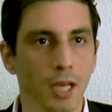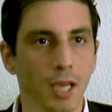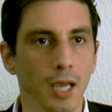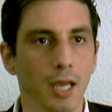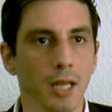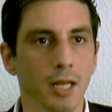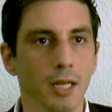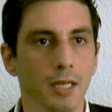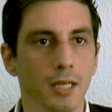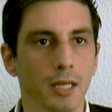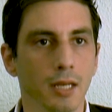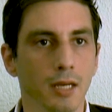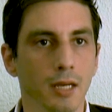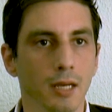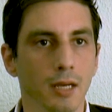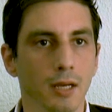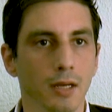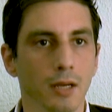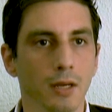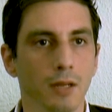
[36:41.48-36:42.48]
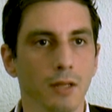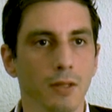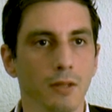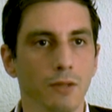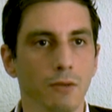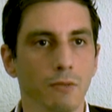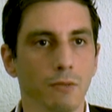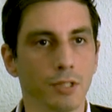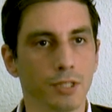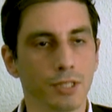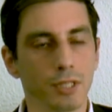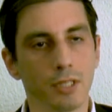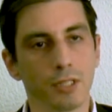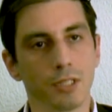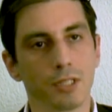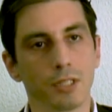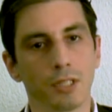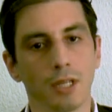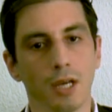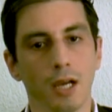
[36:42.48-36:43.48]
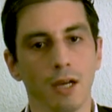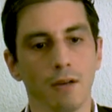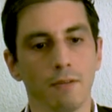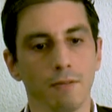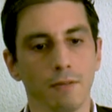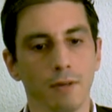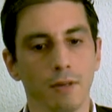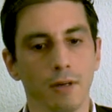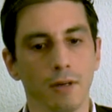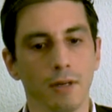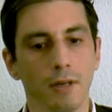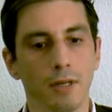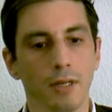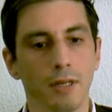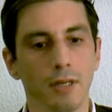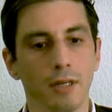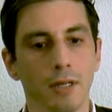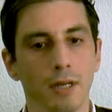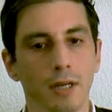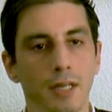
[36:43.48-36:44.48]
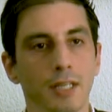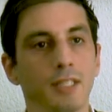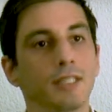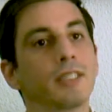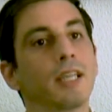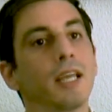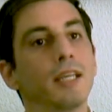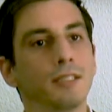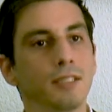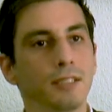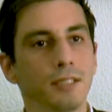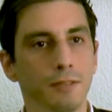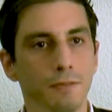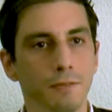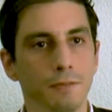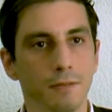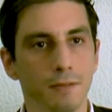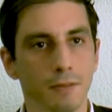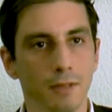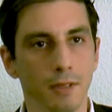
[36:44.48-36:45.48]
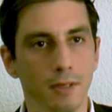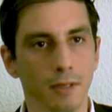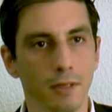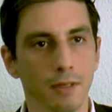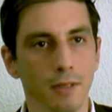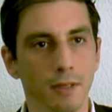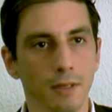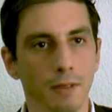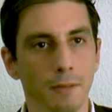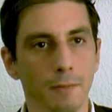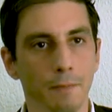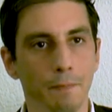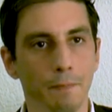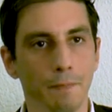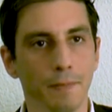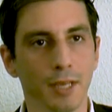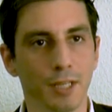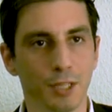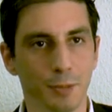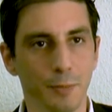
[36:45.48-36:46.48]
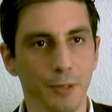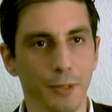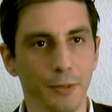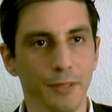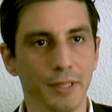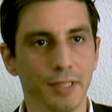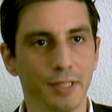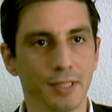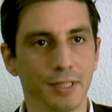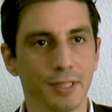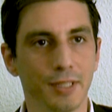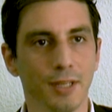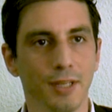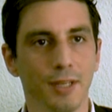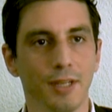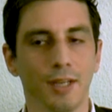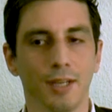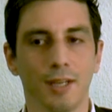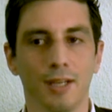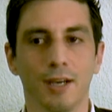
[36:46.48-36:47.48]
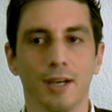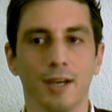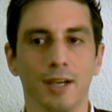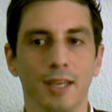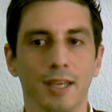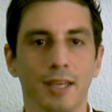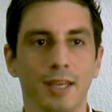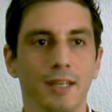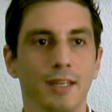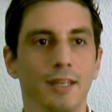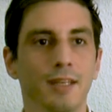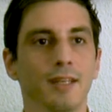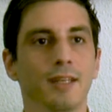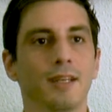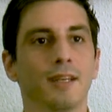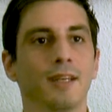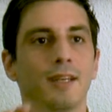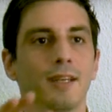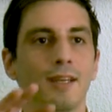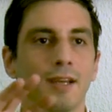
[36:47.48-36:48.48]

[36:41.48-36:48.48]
And uh, the Russians have an, an extensive um, experience in